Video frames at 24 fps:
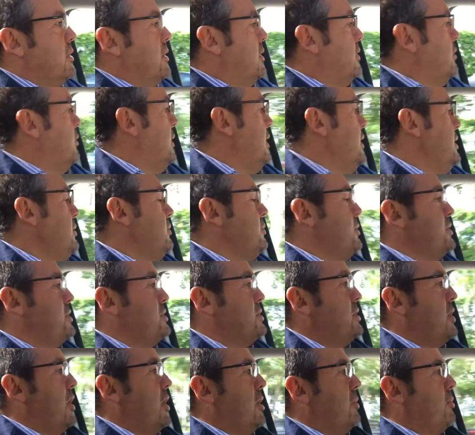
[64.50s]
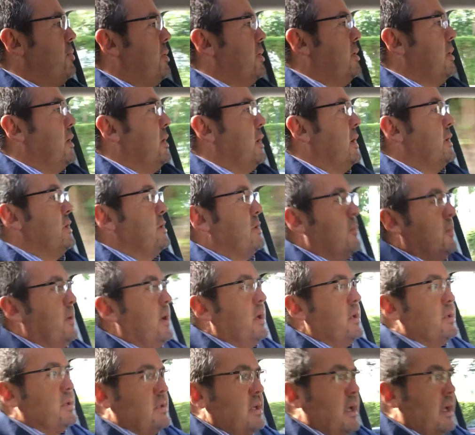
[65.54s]
the way at
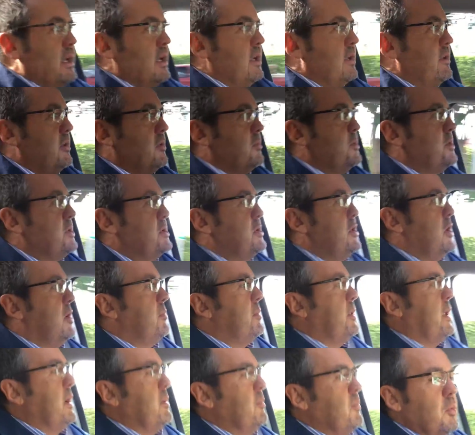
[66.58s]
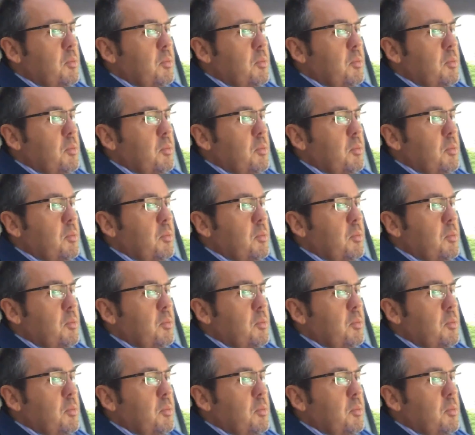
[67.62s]
Sandler that we stop that,